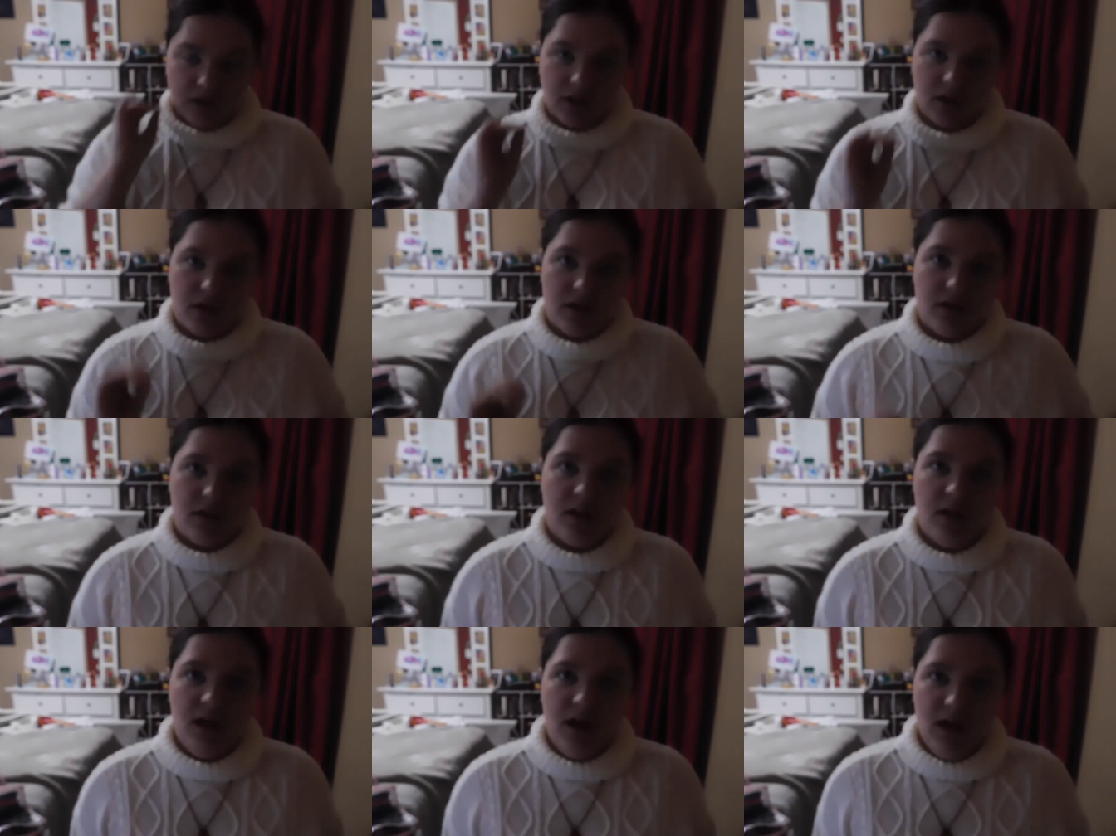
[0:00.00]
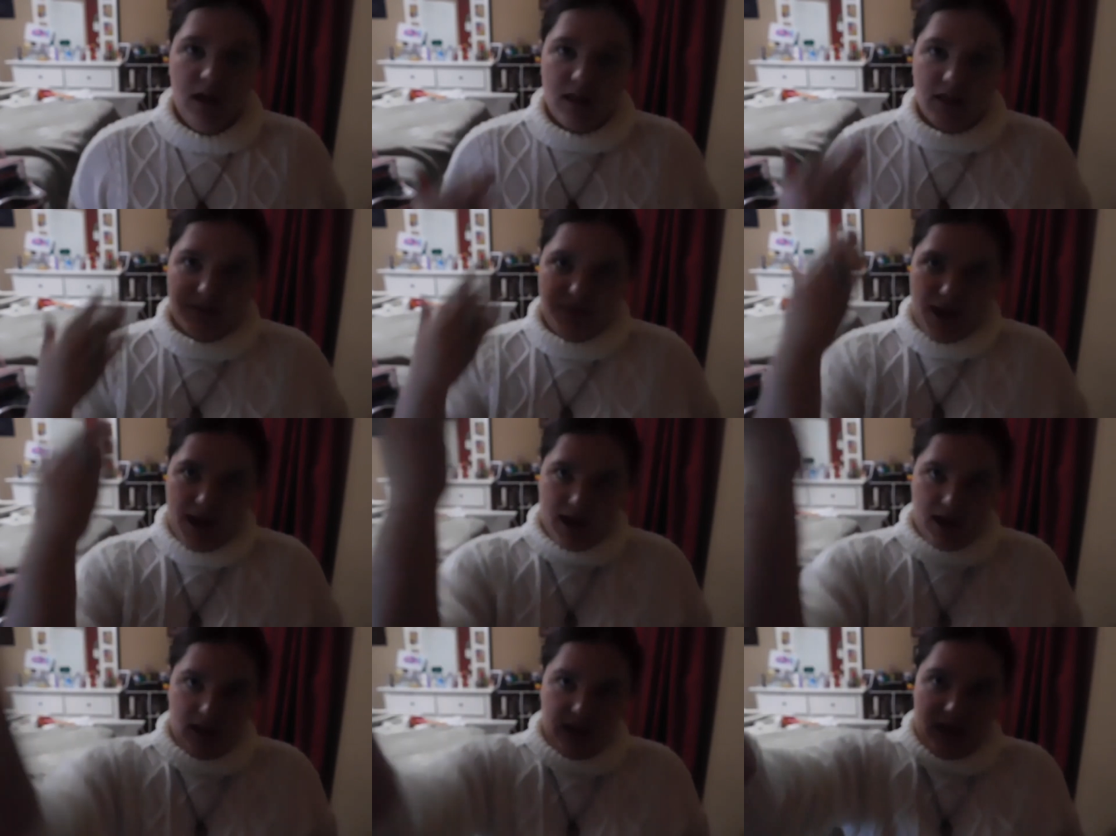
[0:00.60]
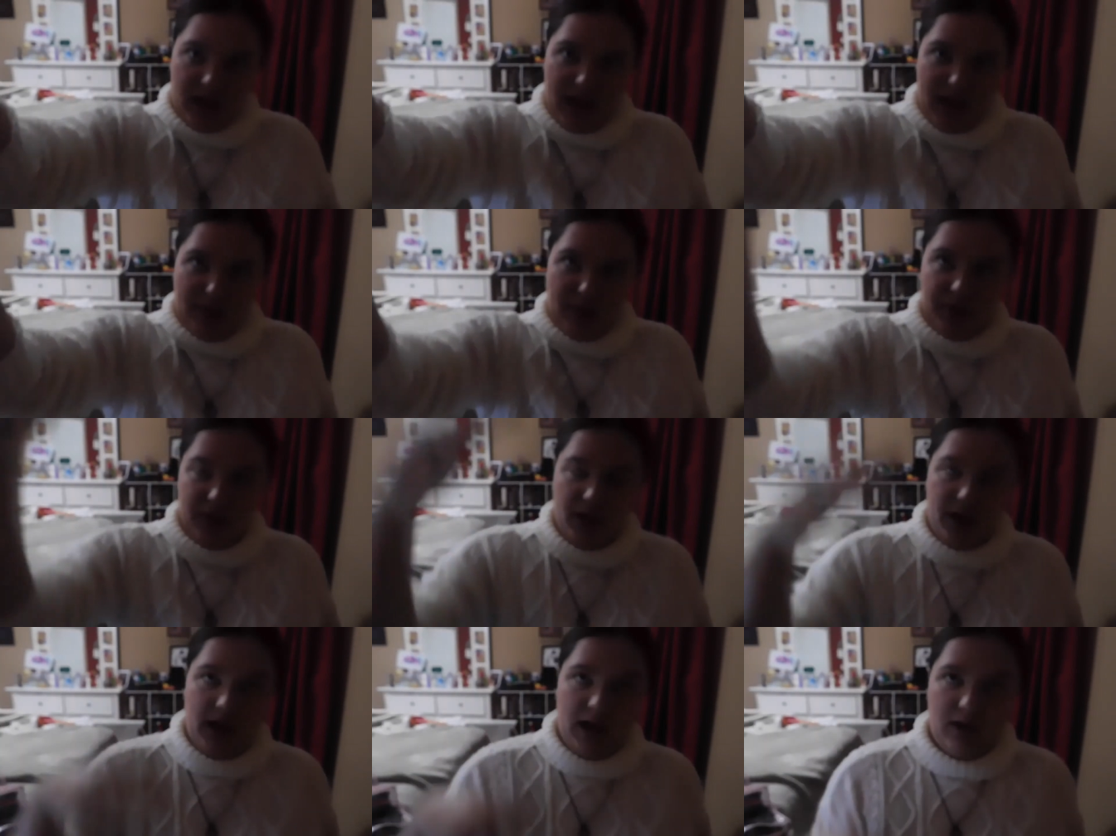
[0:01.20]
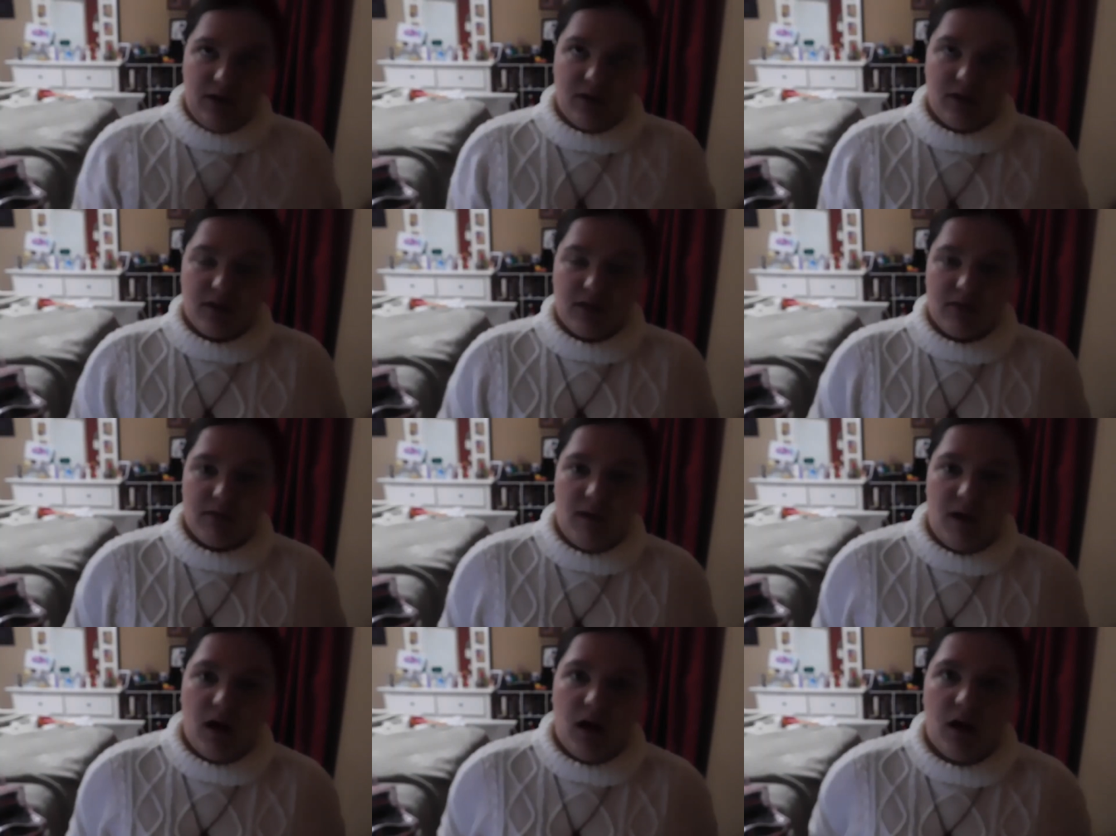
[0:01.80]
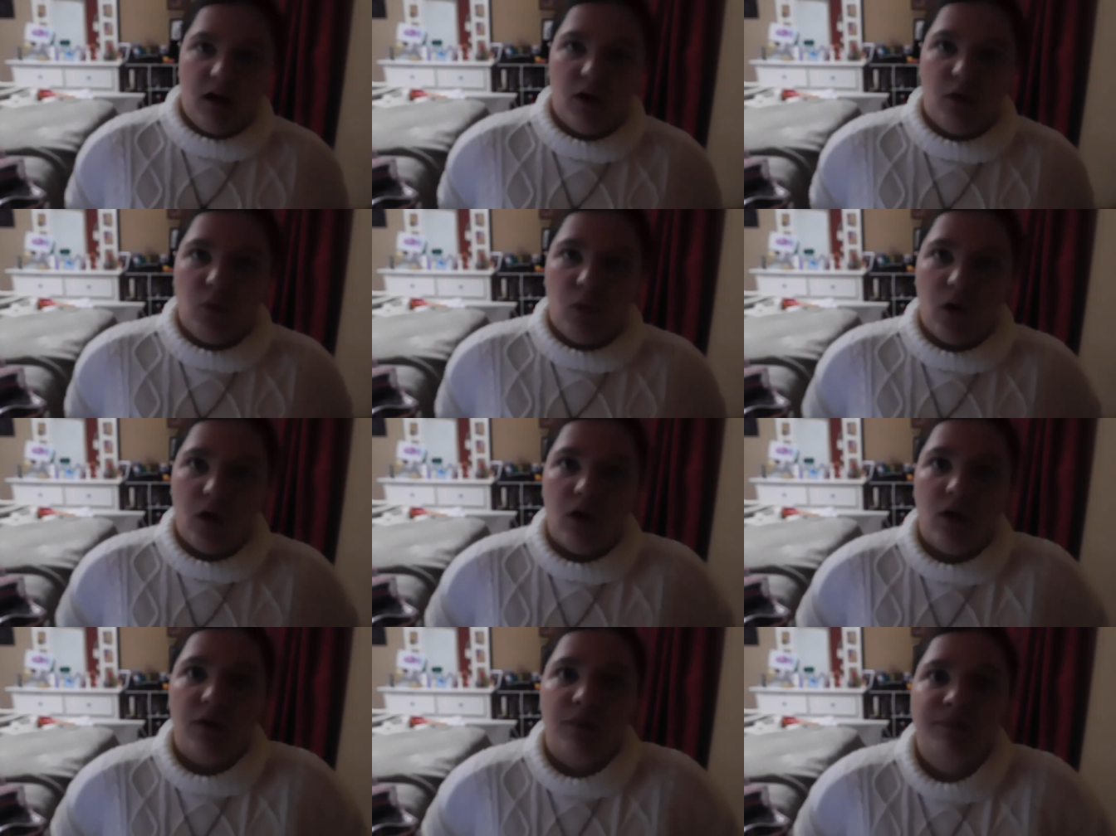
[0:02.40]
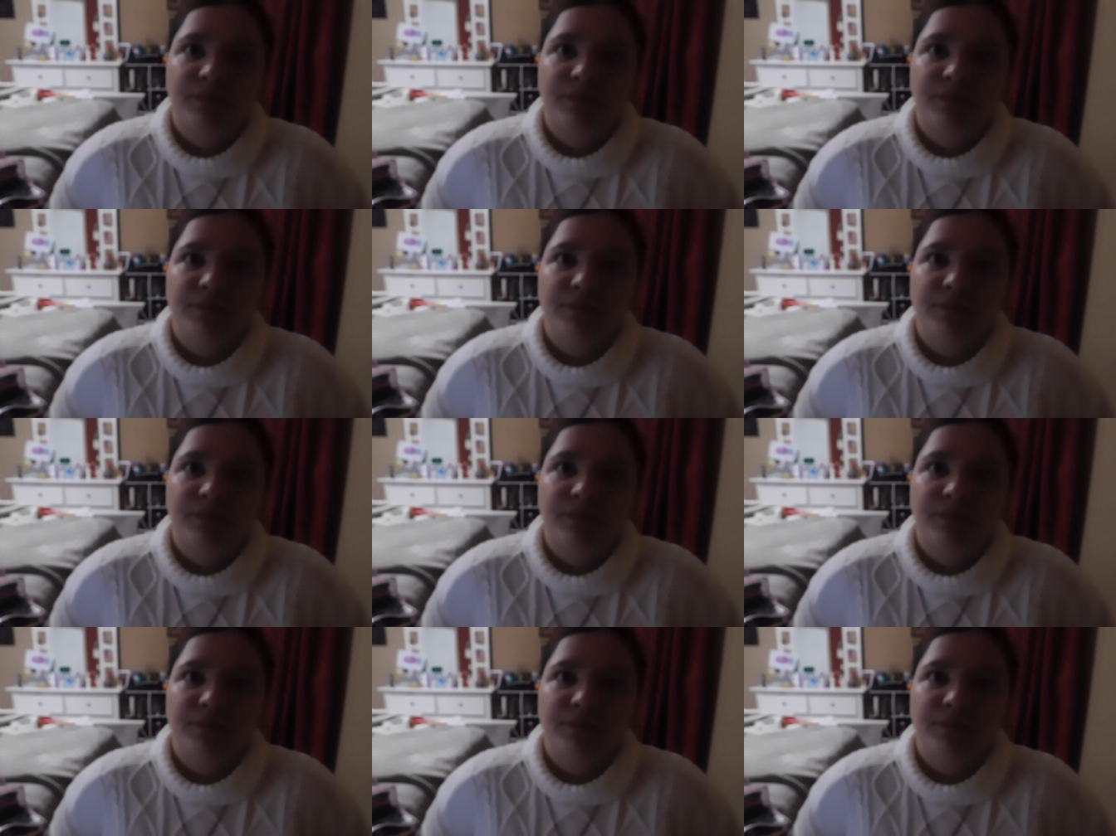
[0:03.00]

because the back of the camera right now is on a wall.